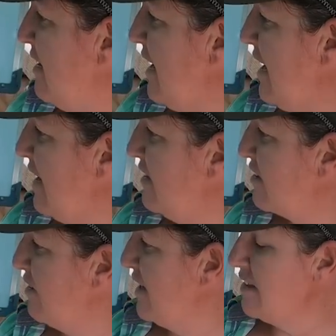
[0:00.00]
Add
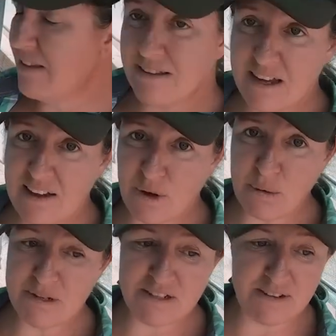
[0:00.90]
screens. I have a
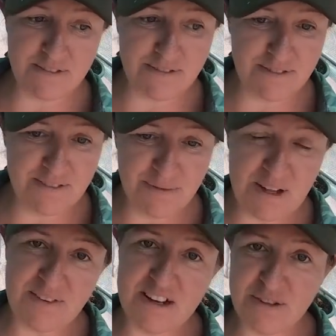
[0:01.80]
whole bunch of, well,
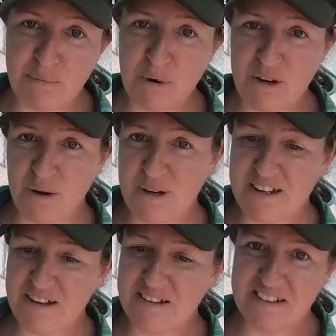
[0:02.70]
I've got 2 porthole
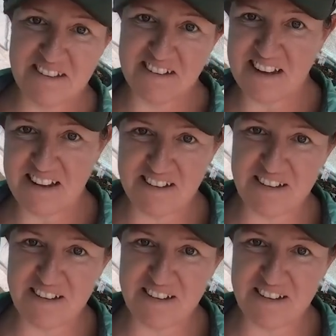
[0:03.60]
windows and